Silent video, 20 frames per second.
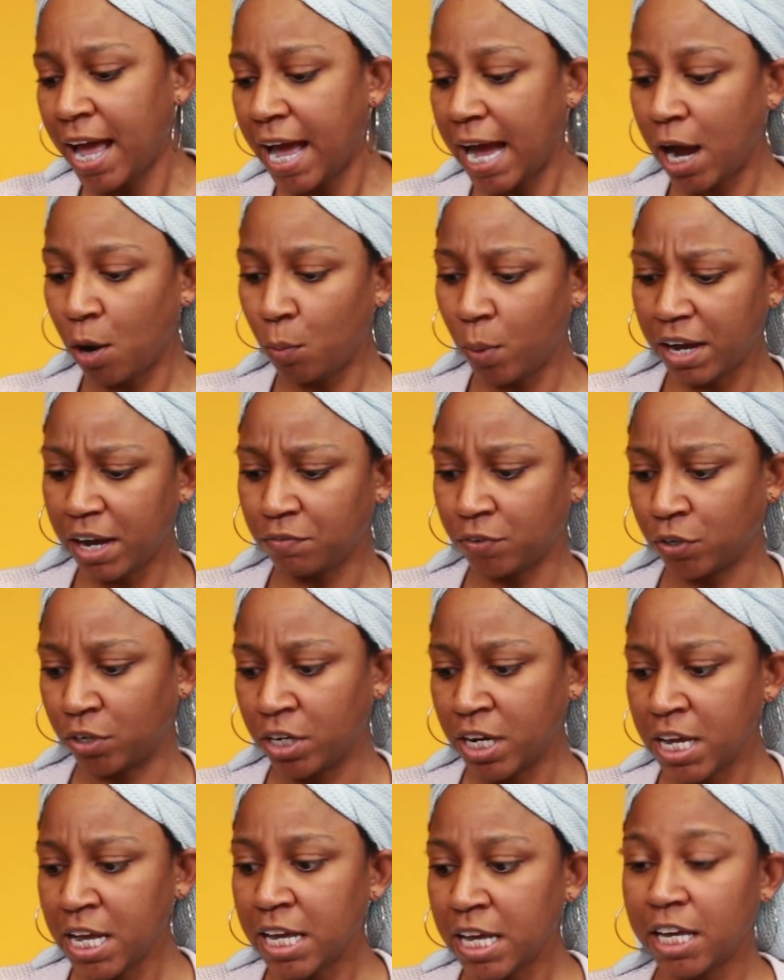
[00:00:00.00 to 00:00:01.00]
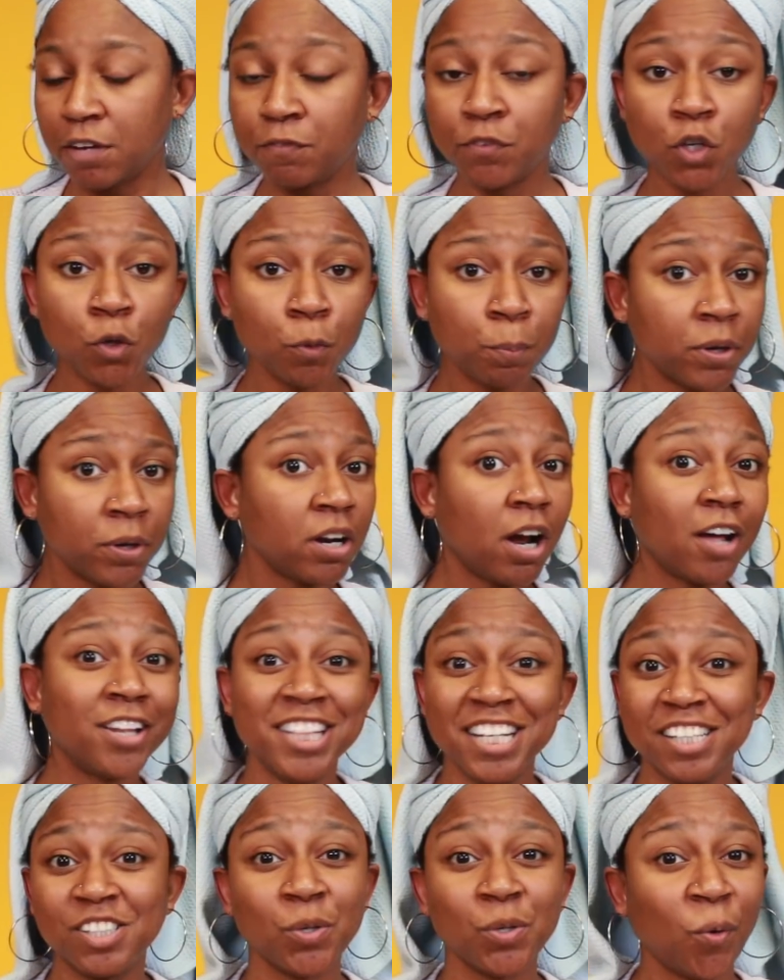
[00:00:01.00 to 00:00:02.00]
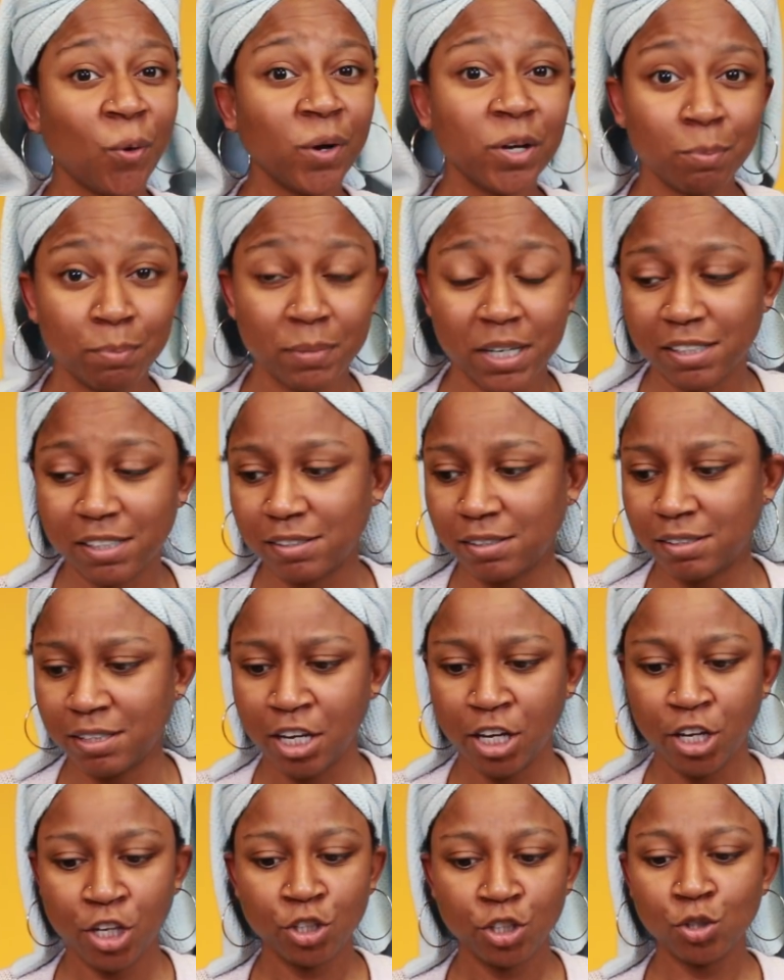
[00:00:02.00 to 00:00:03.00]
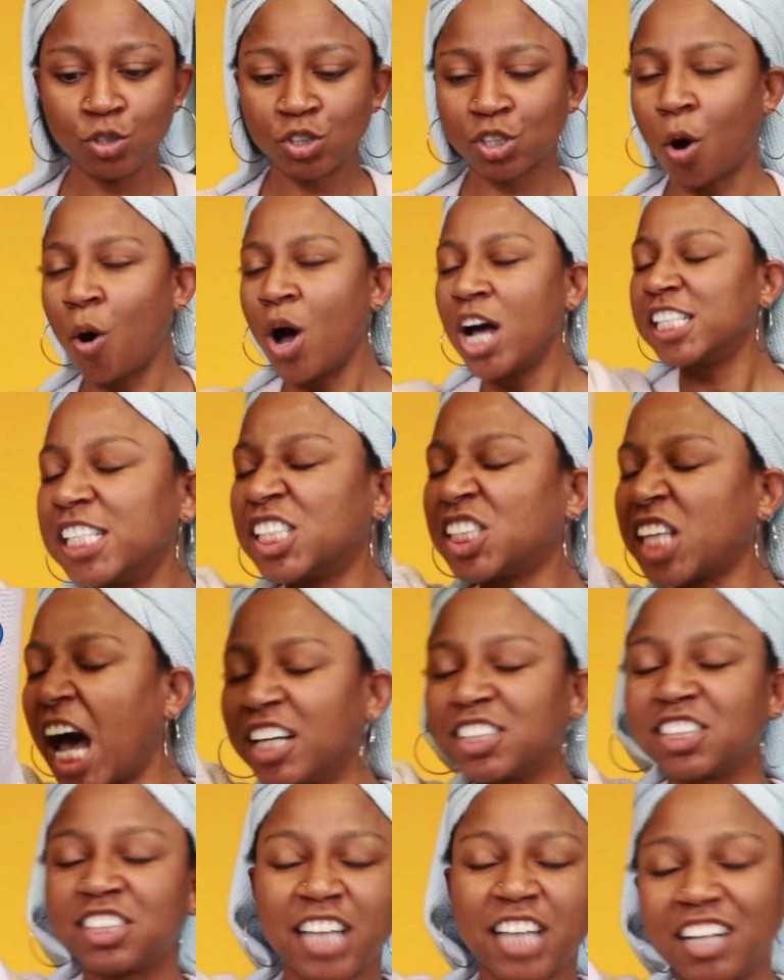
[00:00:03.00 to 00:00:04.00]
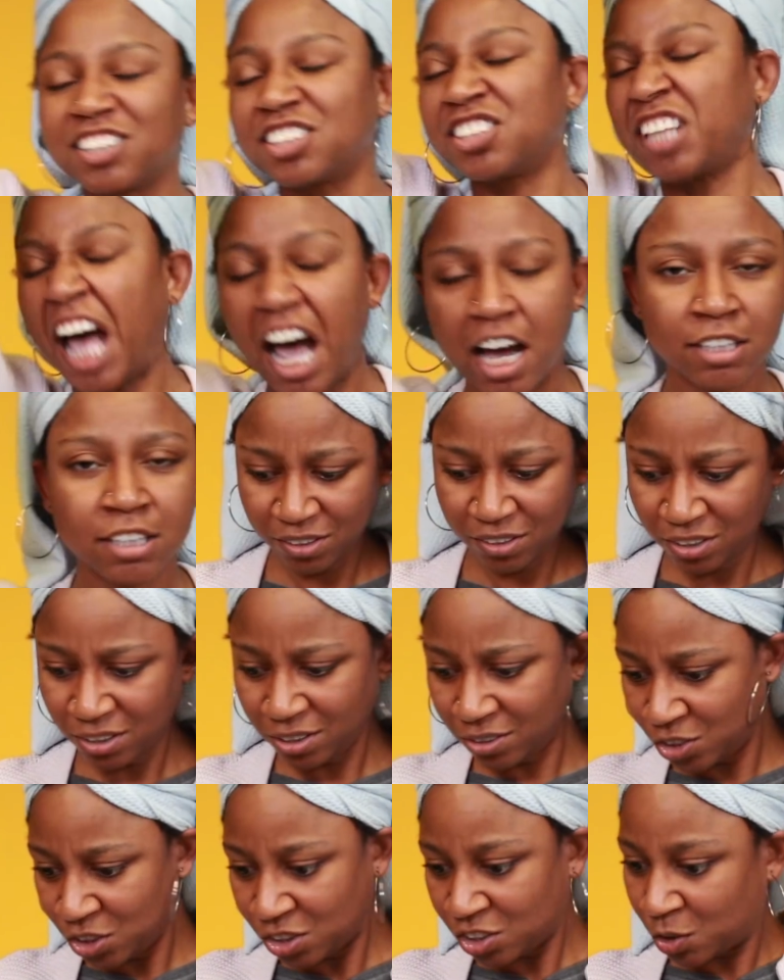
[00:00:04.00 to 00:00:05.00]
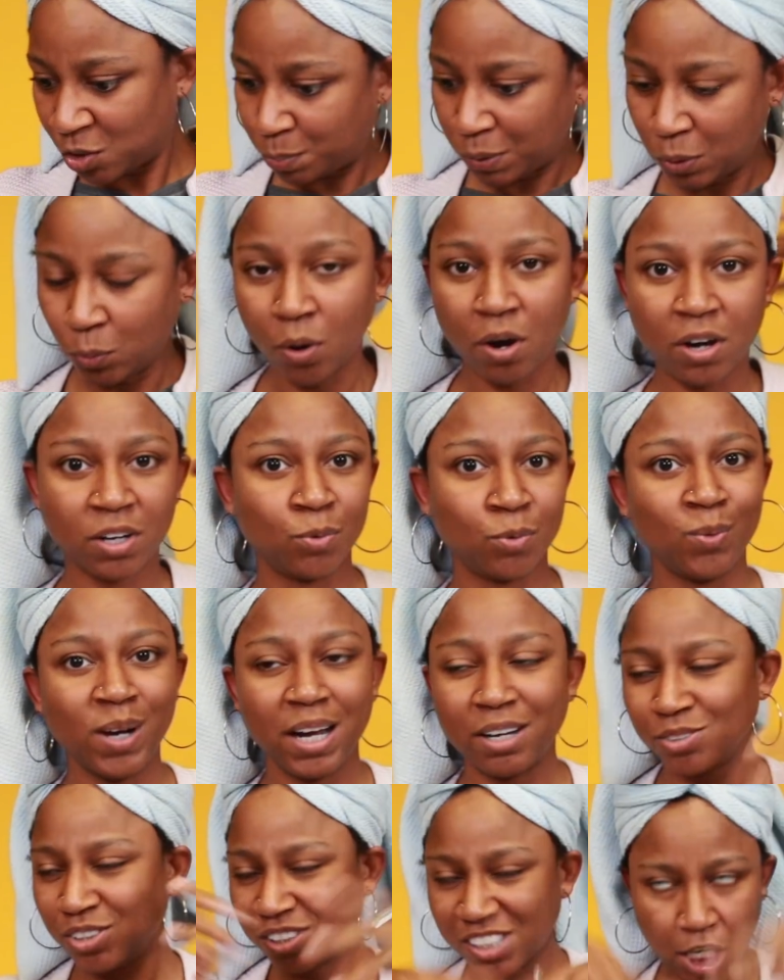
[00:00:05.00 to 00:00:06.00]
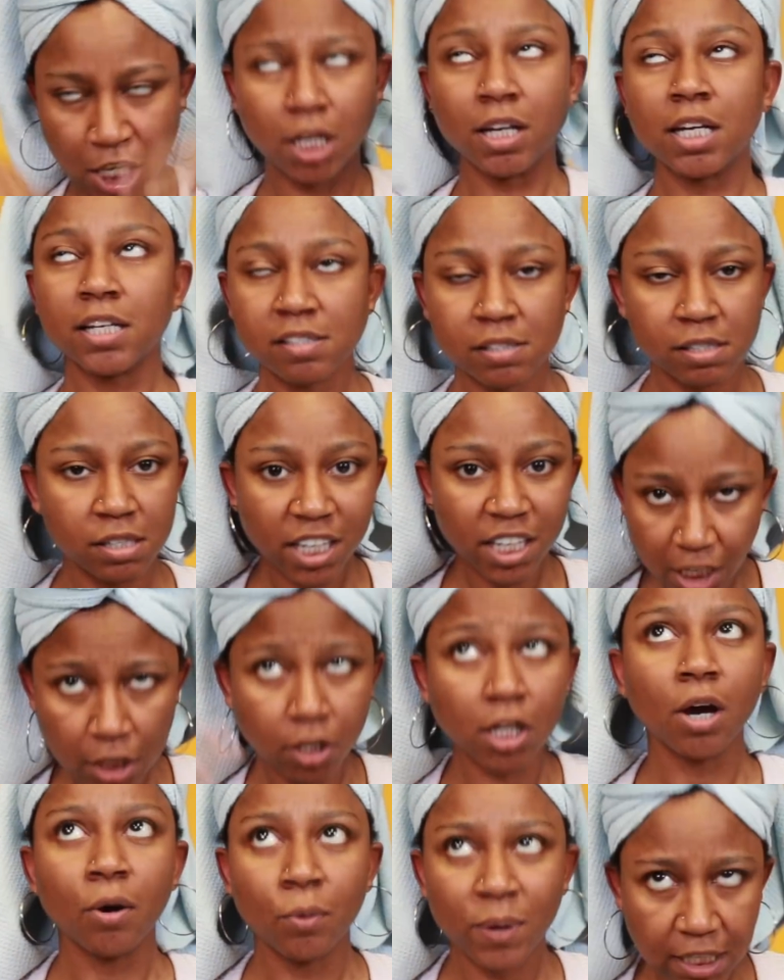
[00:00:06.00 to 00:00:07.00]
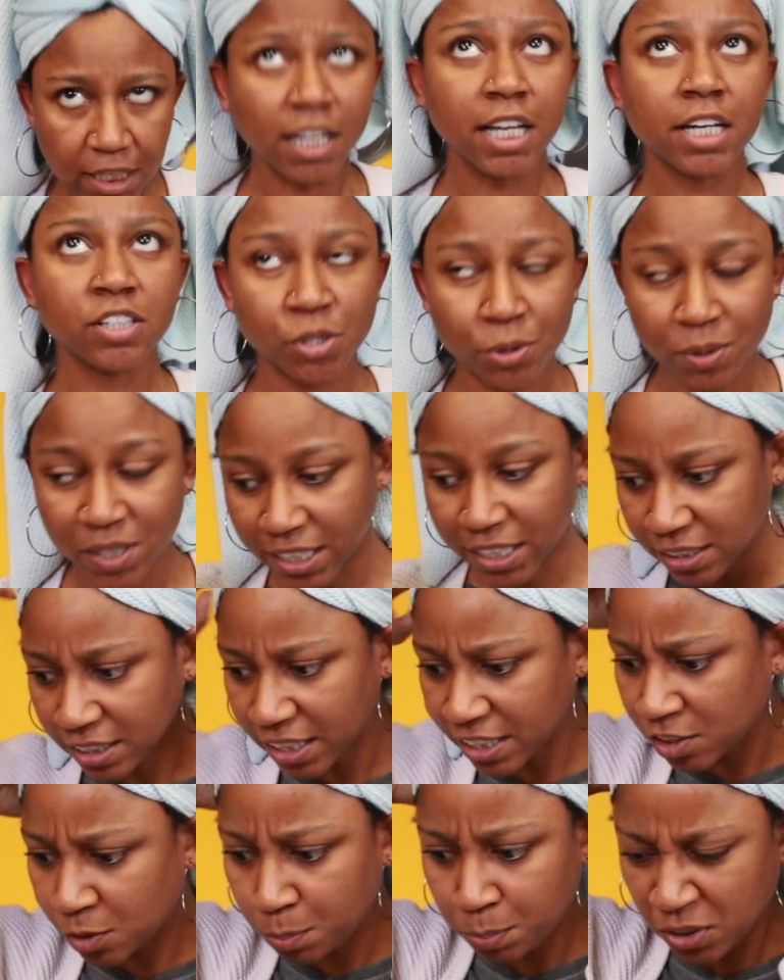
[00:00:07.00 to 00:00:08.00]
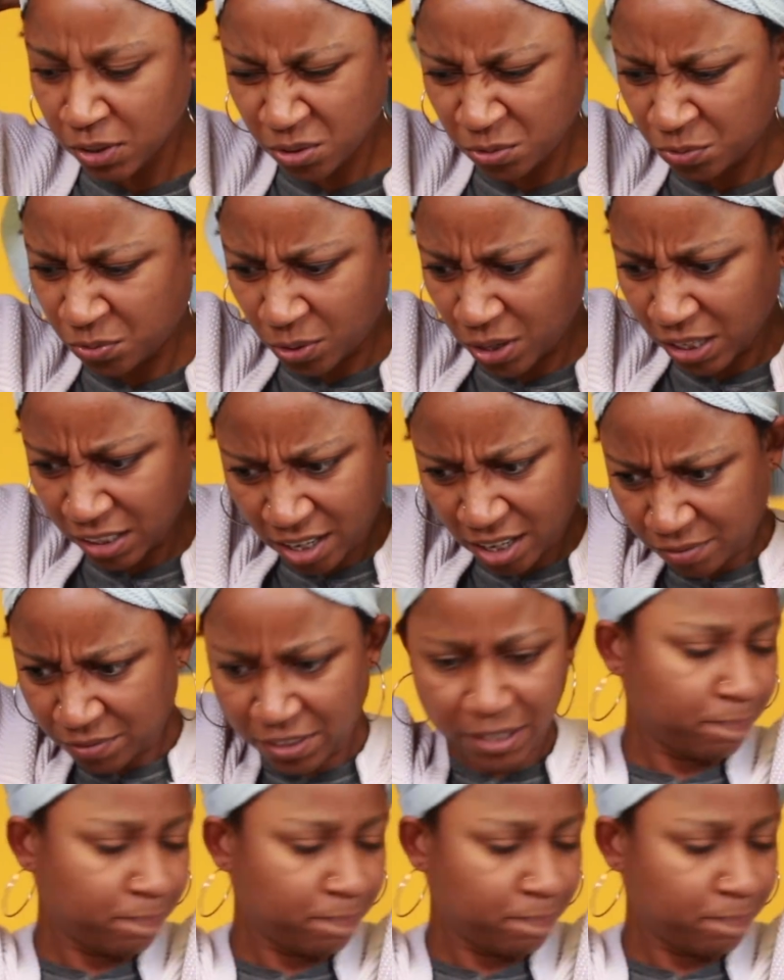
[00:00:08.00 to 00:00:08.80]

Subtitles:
However, if you put on this oil mist, you just go, thah, thah, thah. Girl, just be walking around just glistening, glowing, glittering. It's beautiful. I love